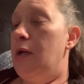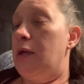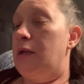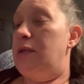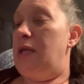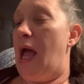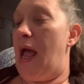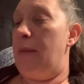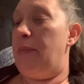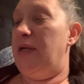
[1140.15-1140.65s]

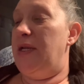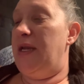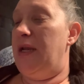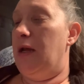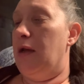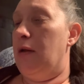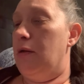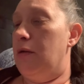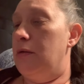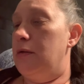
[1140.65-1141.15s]
type of
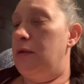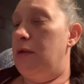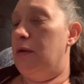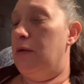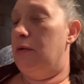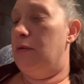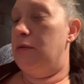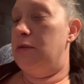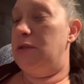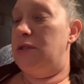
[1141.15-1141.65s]
deal,
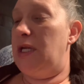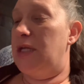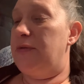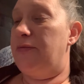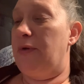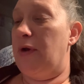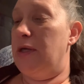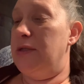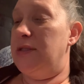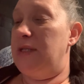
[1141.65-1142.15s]
just
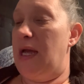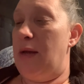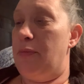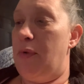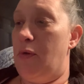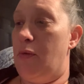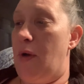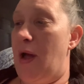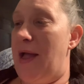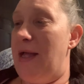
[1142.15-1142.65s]
for
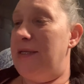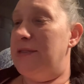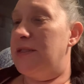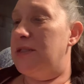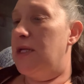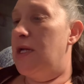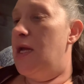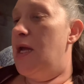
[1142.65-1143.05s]
example wise.